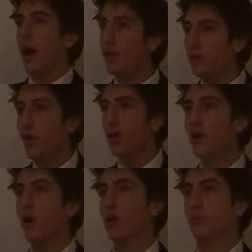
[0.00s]
And the
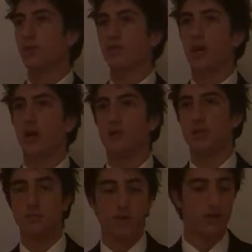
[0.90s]
first argument that our
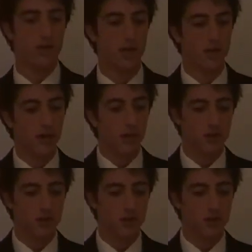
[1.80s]
opposition made today